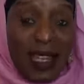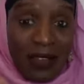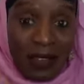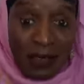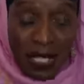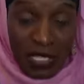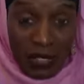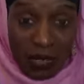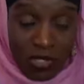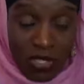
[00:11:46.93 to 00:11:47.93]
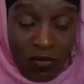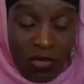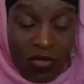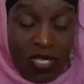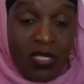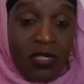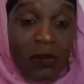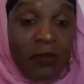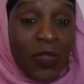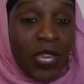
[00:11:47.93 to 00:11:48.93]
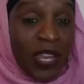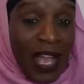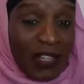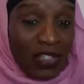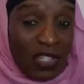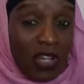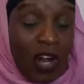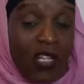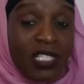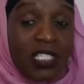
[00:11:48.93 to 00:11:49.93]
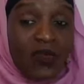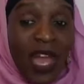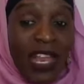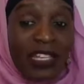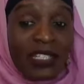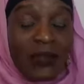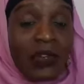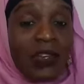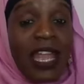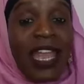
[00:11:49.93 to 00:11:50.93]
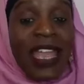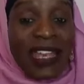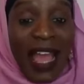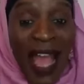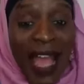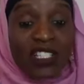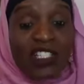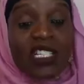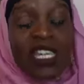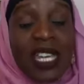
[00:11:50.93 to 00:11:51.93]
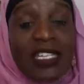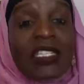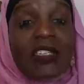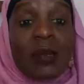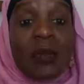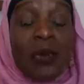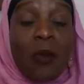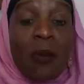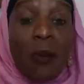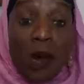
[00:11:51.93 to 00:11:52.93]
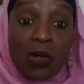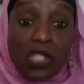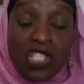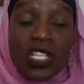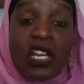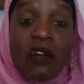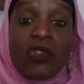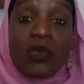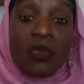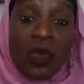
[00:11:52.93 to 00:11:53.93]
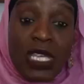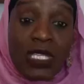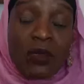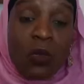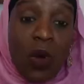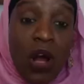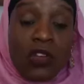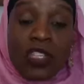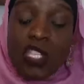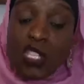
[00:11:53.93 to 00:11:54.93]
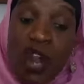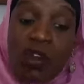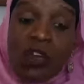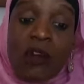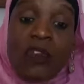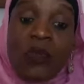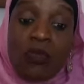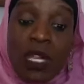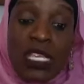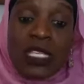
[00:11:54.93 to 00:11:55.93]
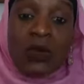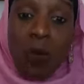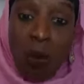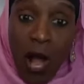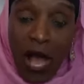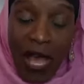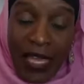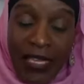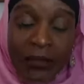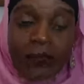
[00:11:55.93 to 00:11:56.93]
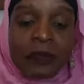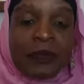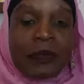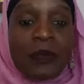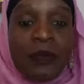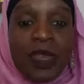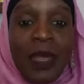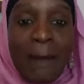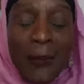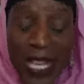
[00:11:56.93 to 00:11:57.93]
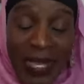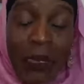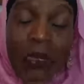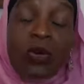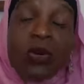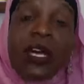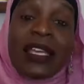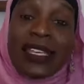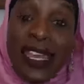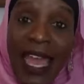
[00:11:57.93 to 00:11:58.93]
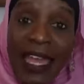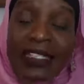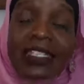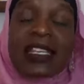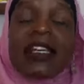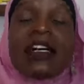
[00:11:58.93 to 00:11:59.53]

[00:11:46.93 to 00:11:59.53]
it, it, lowers the immune system. It actually causes fatty liver. It actually is the promotion of the reason or the start of the reason why people get